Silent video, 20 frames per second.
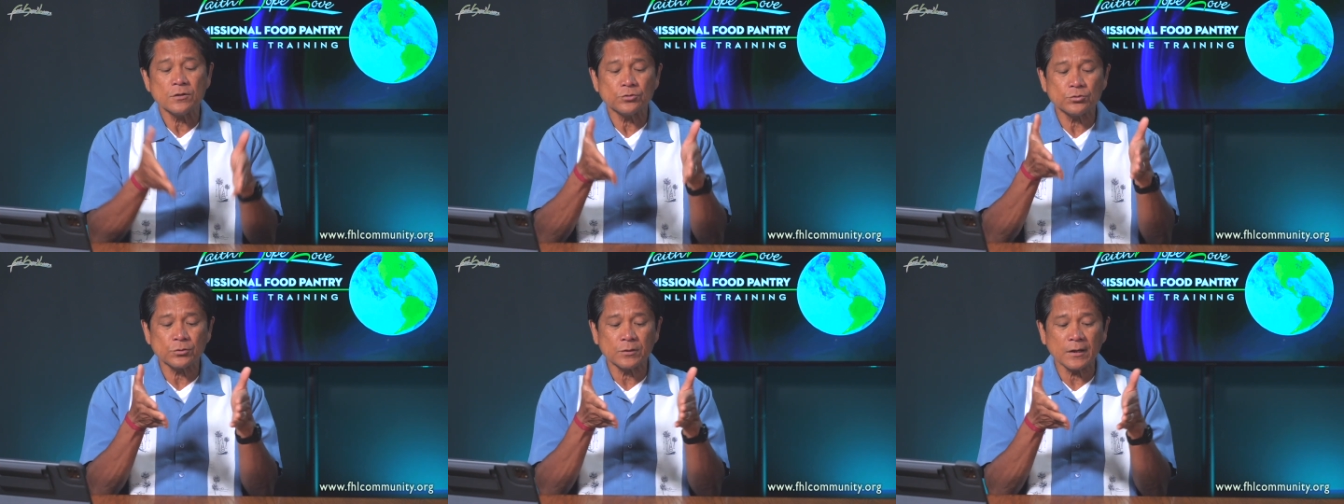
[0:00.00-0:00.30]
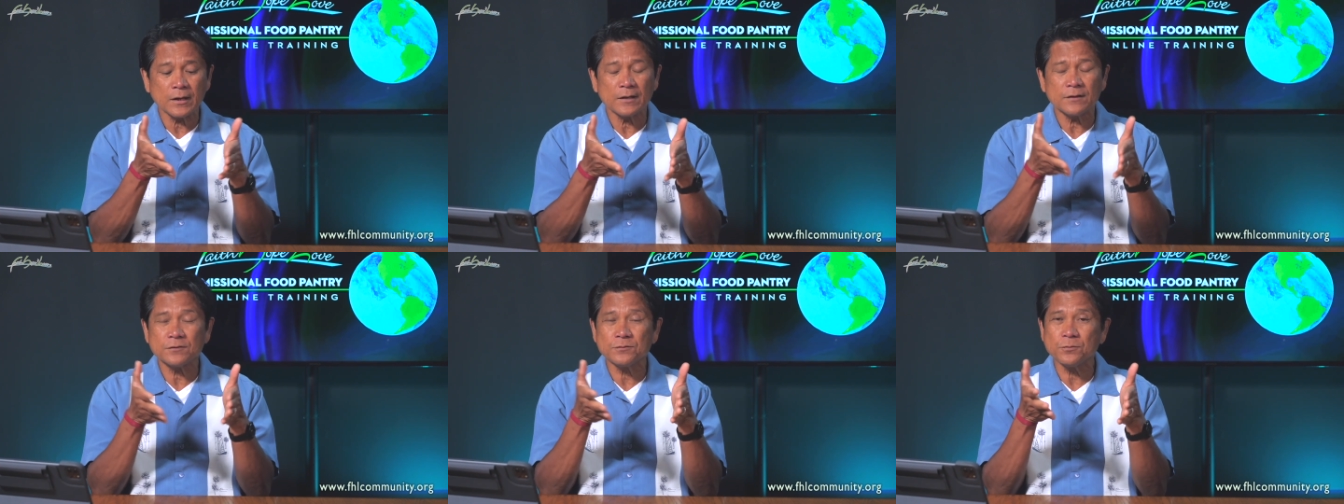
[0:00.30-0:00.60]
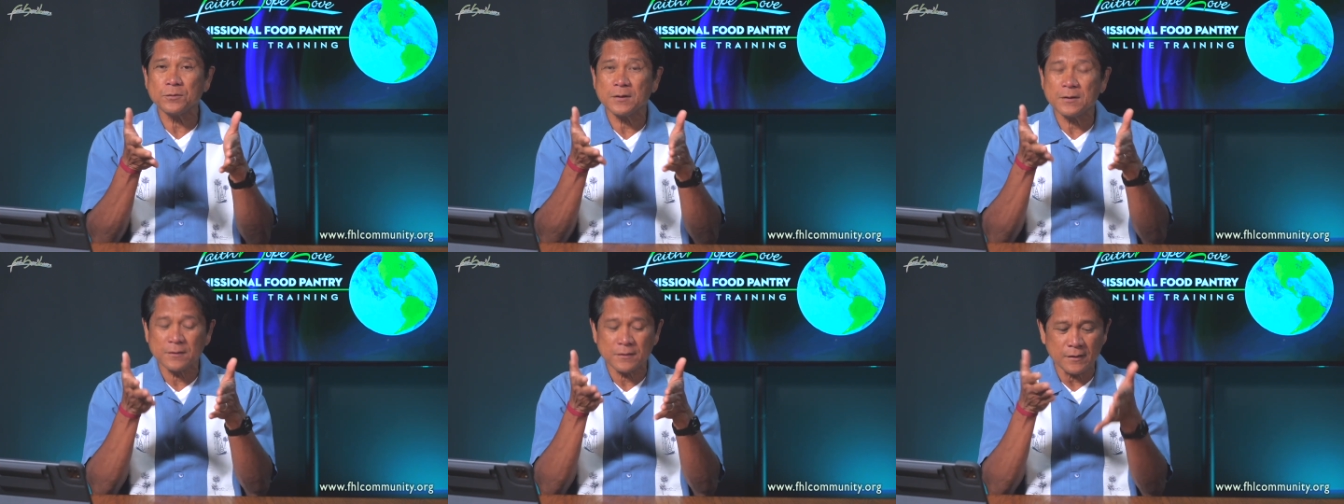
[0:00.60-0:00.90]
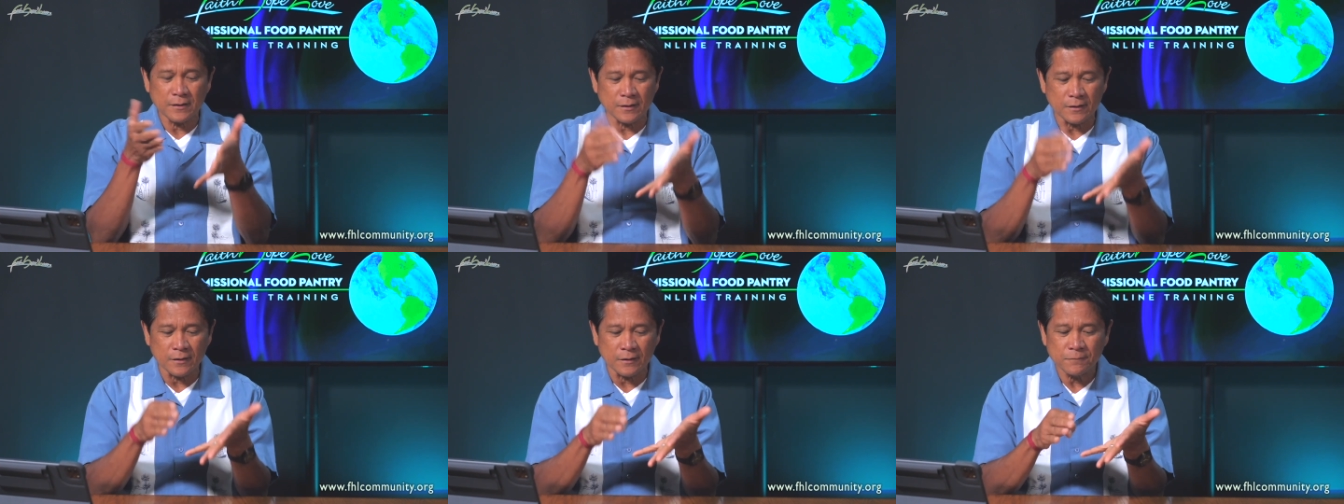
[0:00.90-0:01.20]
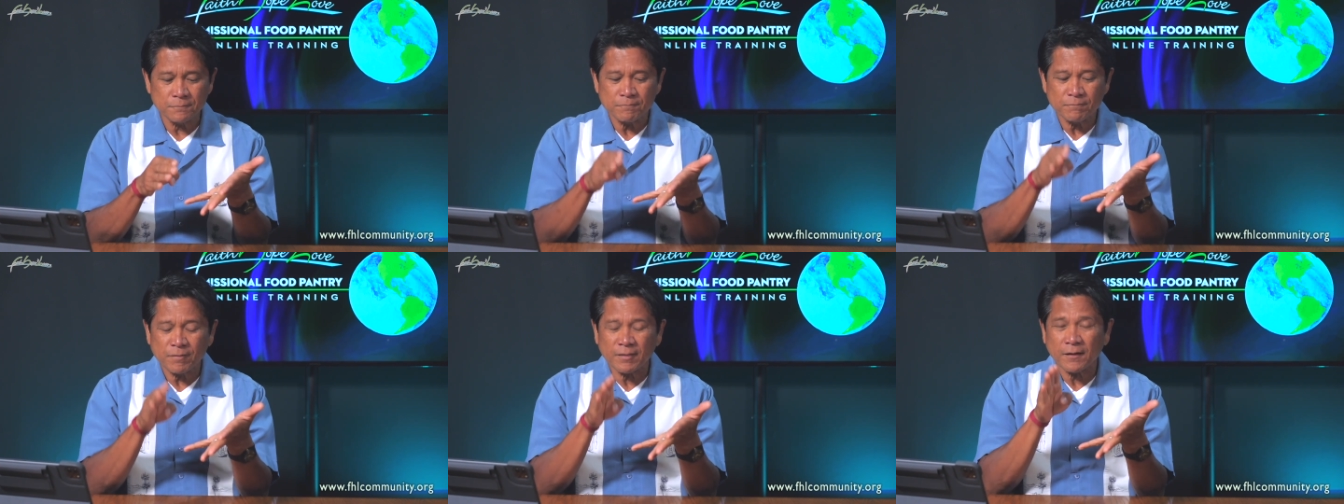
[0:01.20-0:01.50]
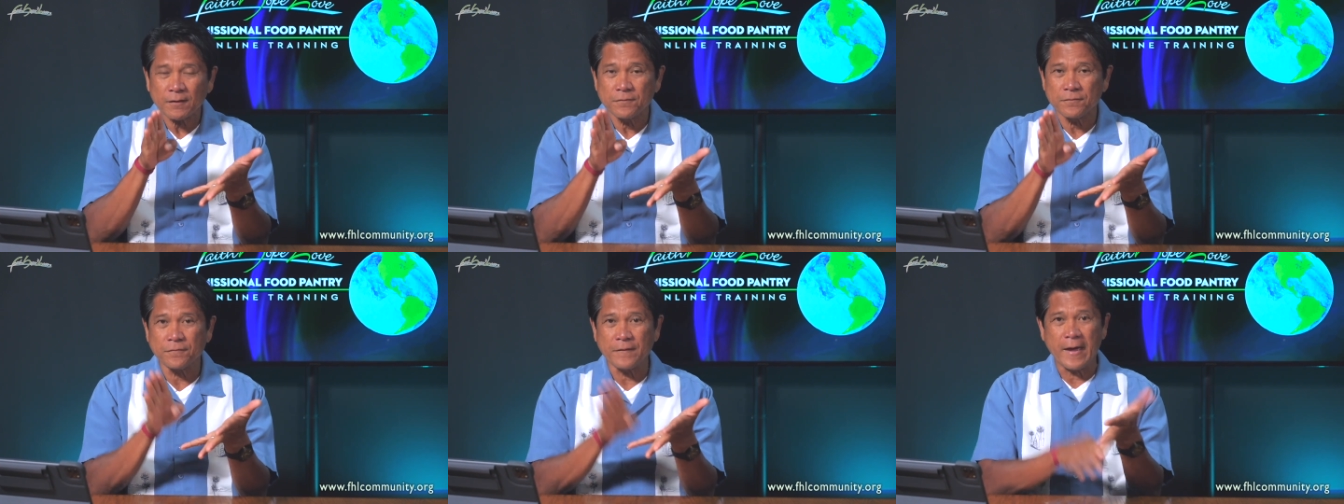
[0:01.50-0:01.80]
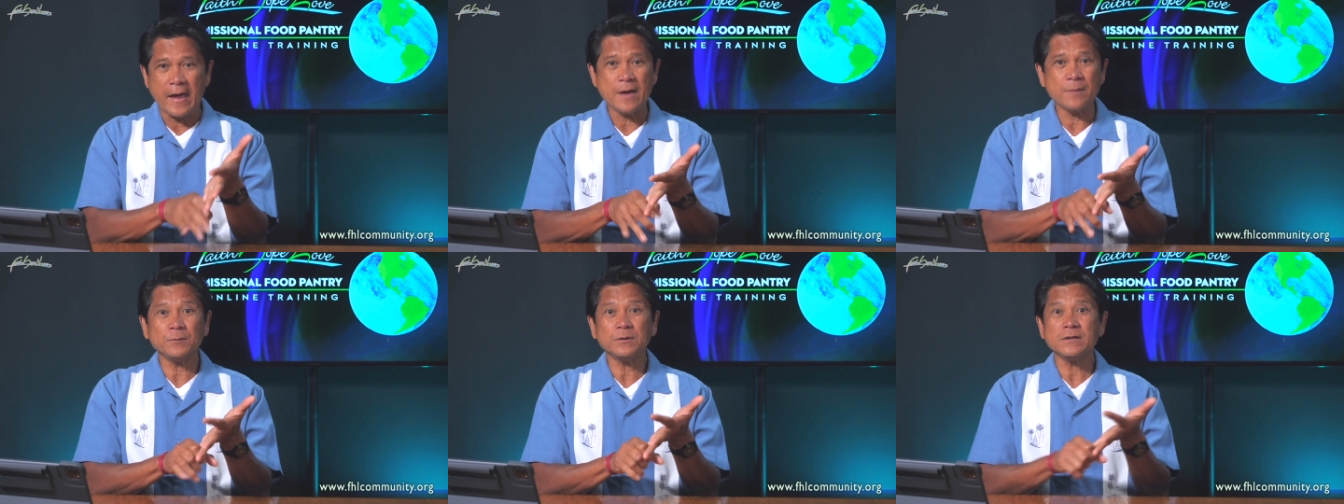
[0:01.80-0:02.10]
together with their
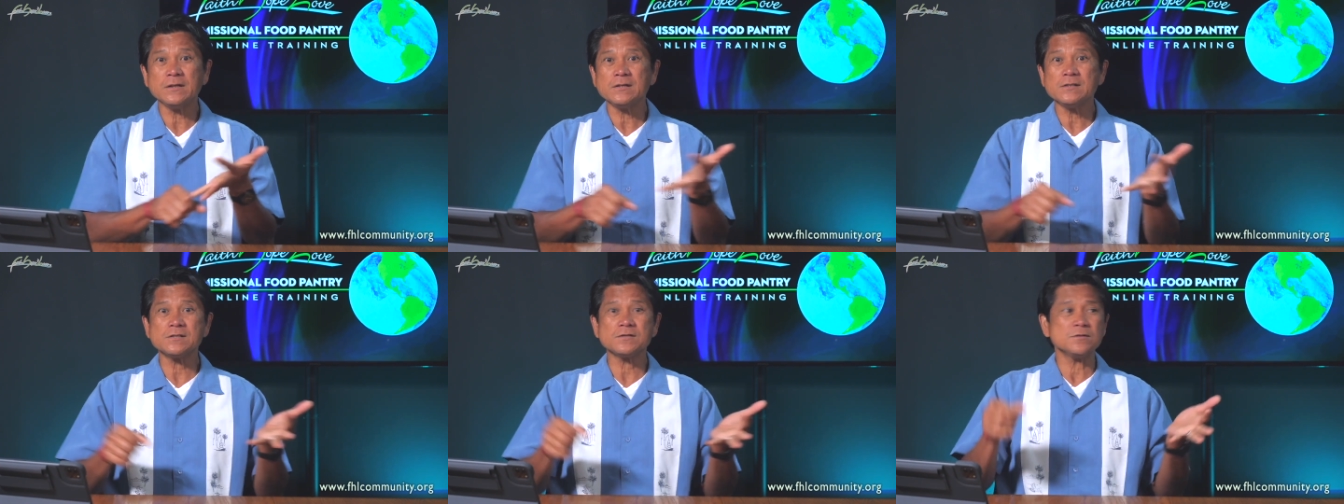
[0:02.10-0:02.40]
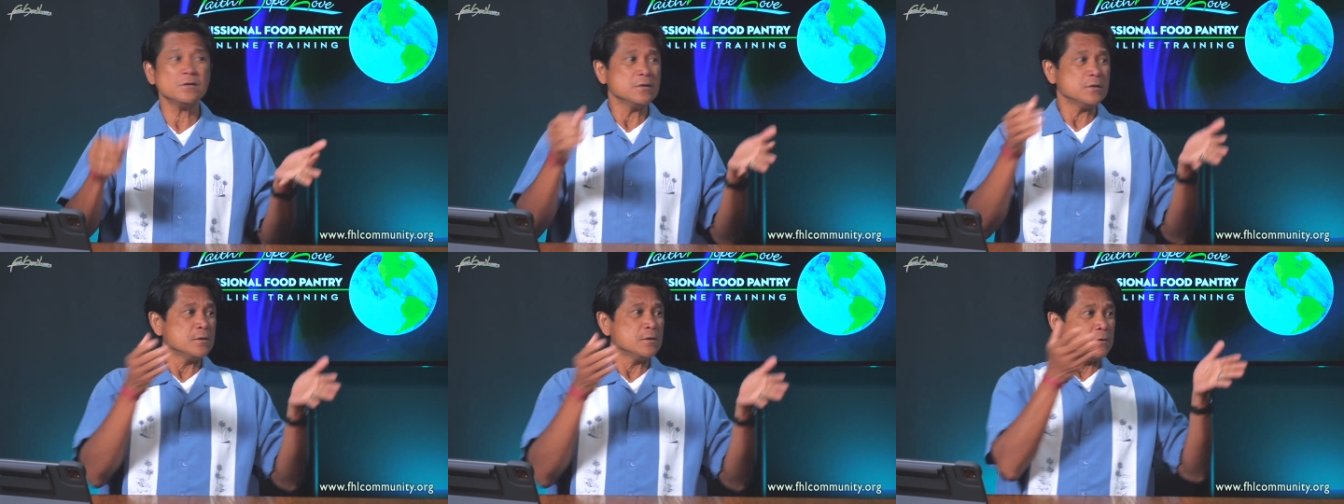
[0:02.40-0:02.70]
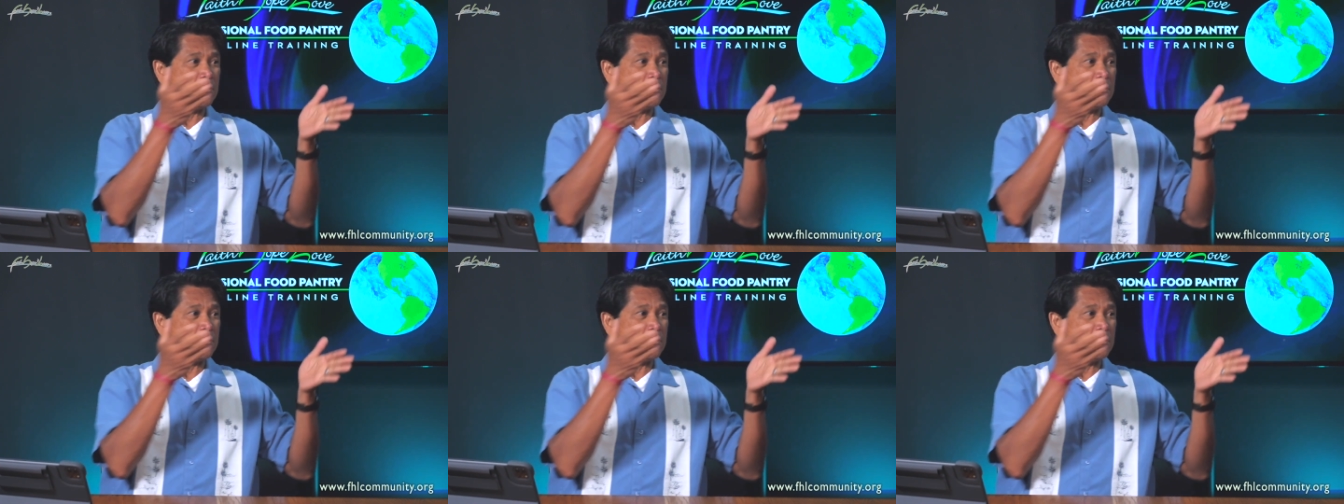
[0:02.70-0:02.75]
families,